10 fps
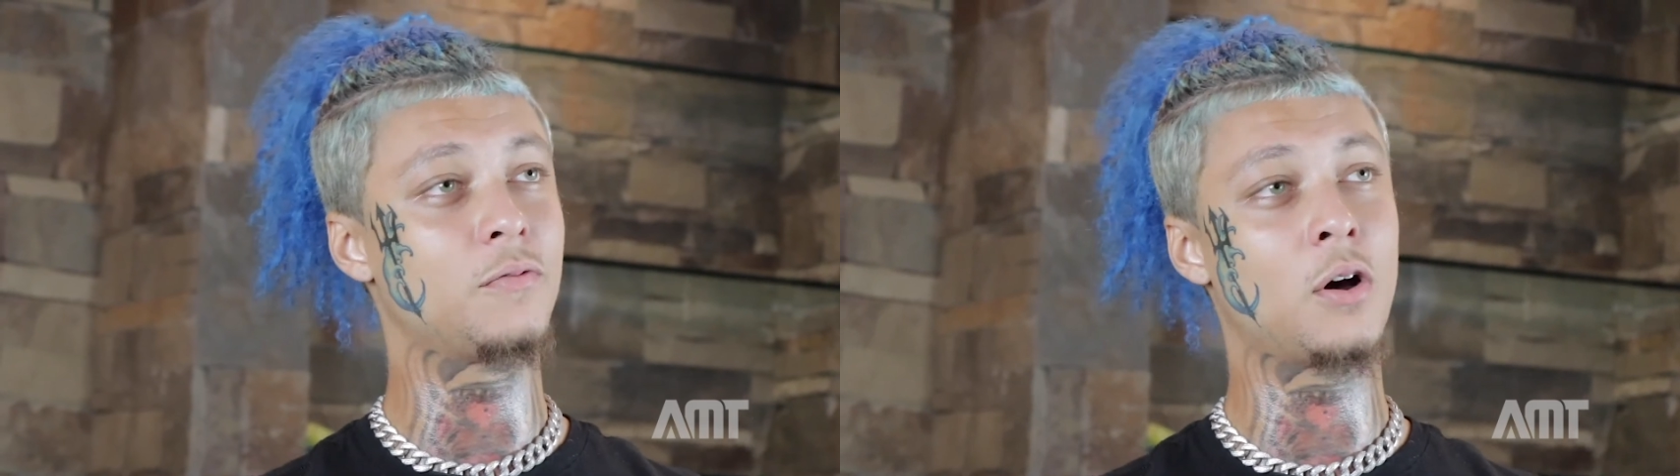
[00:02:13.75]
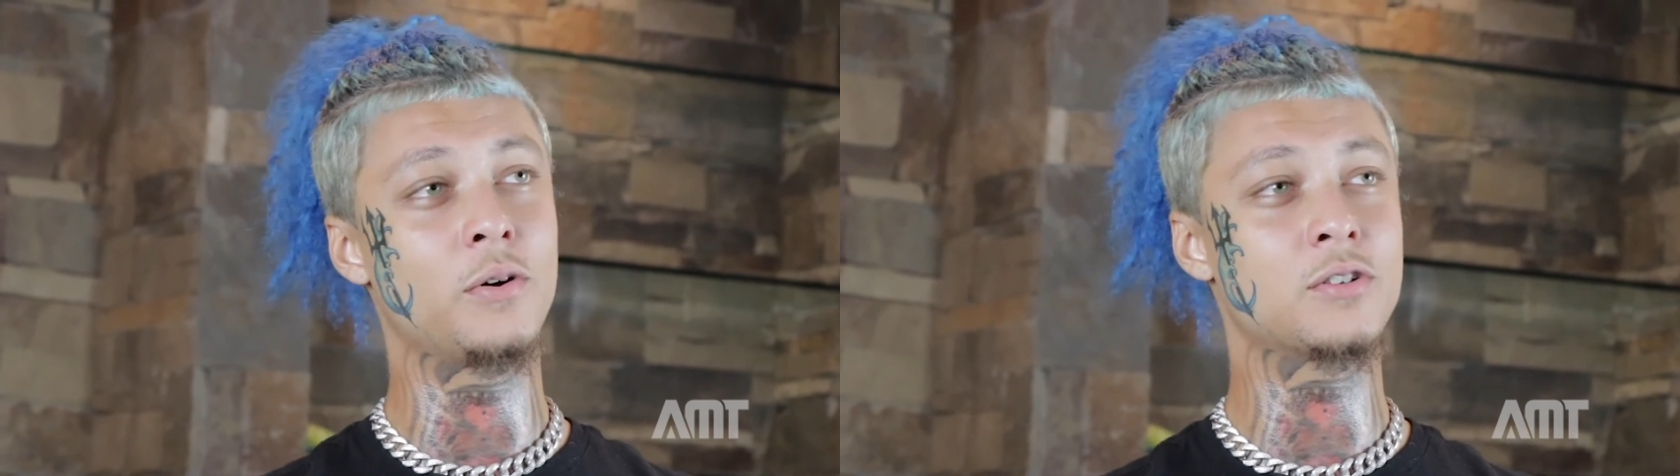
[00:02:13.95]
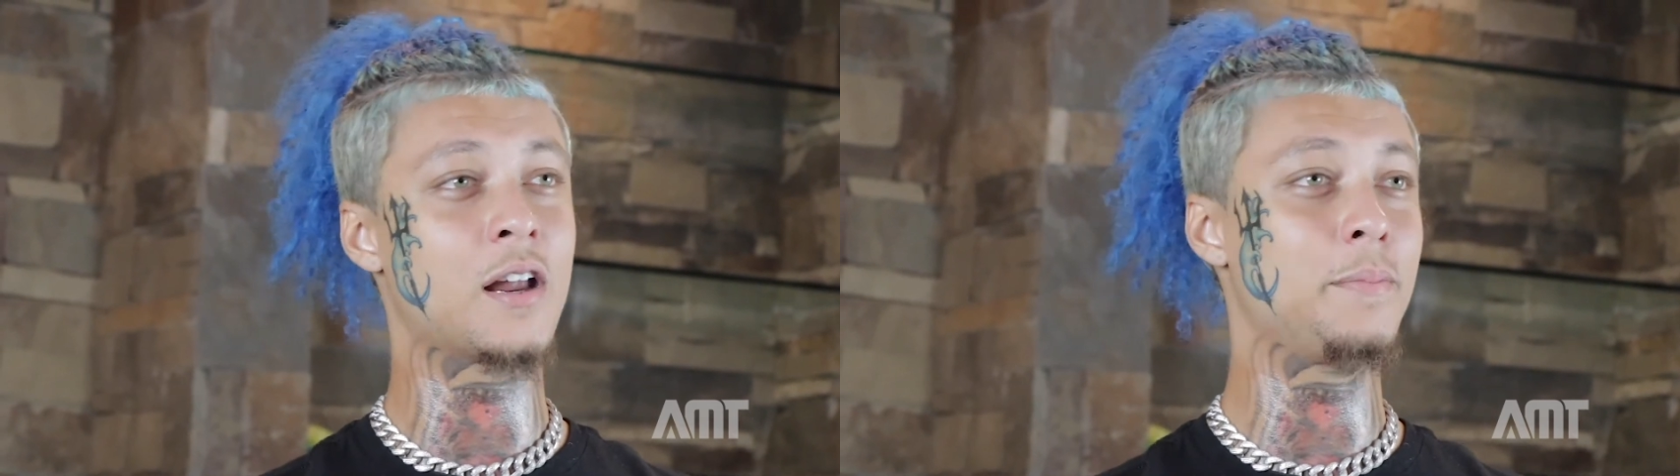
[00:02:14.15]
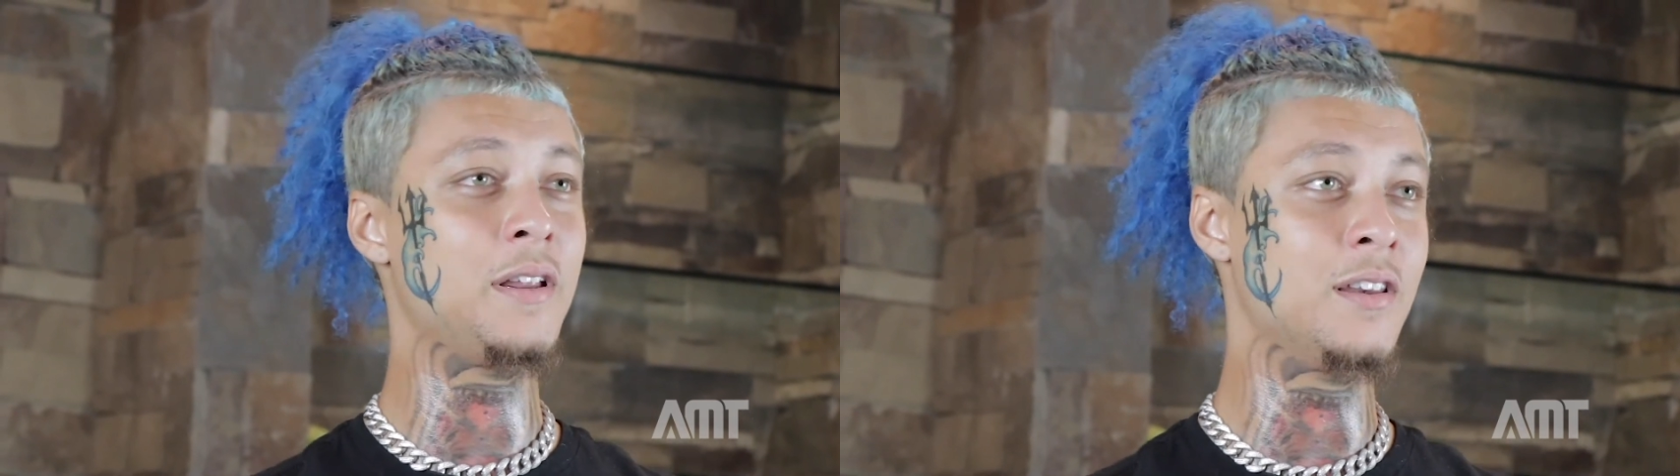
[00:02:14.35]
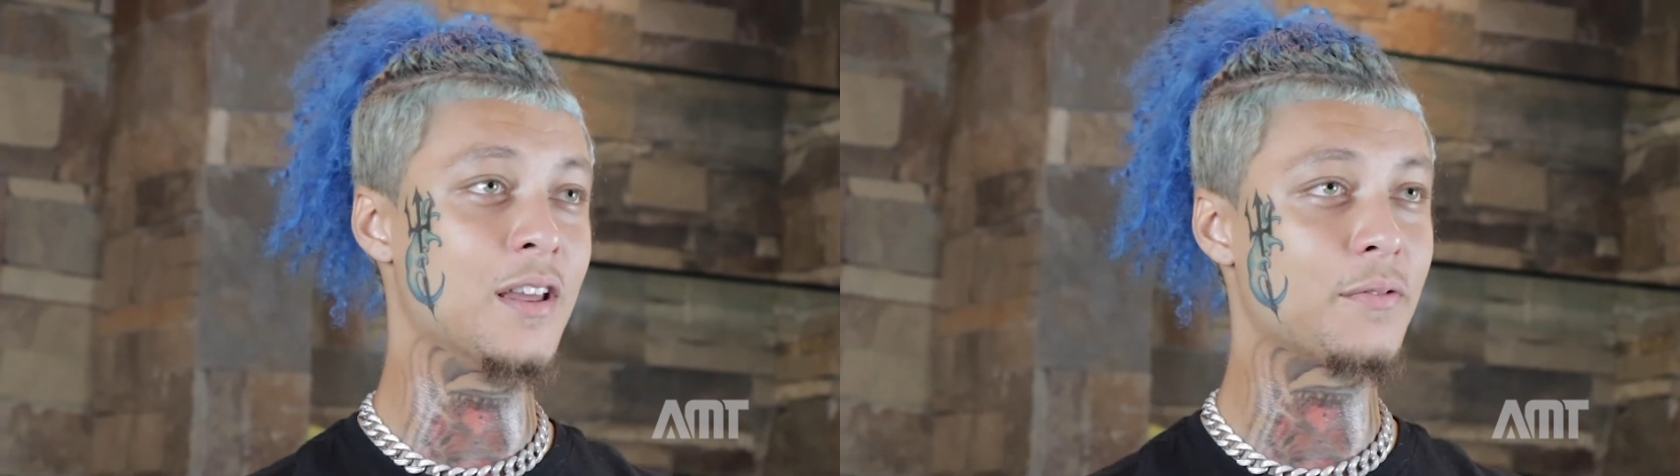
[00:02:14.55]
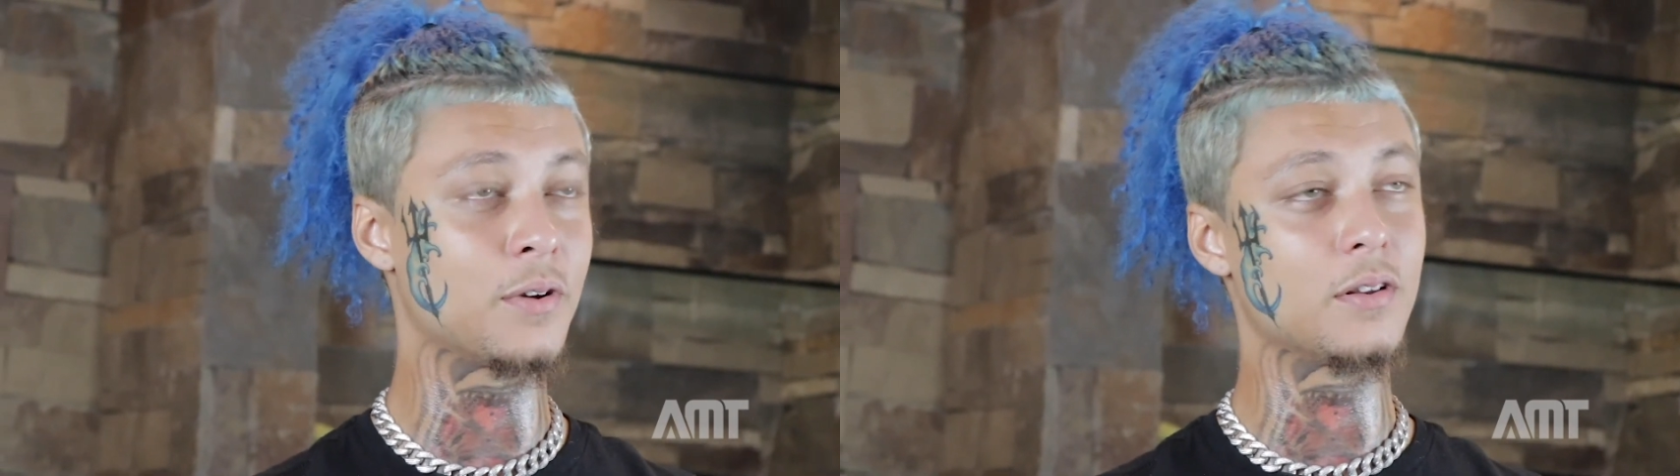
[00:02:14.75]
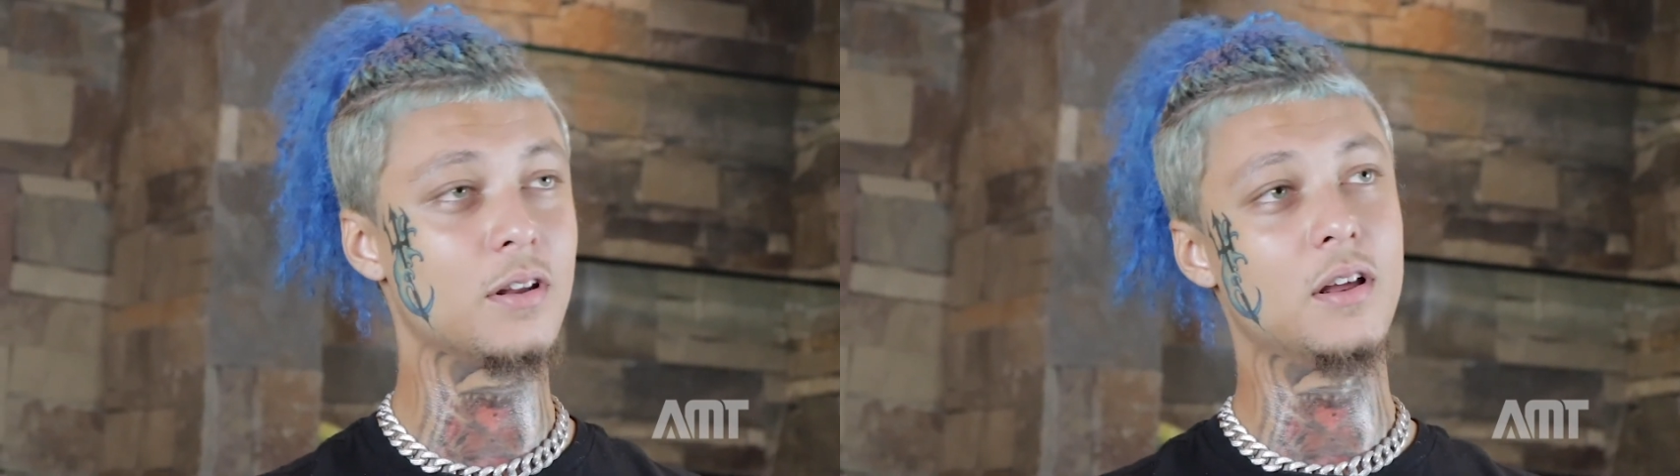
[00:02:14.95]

I always try to be different.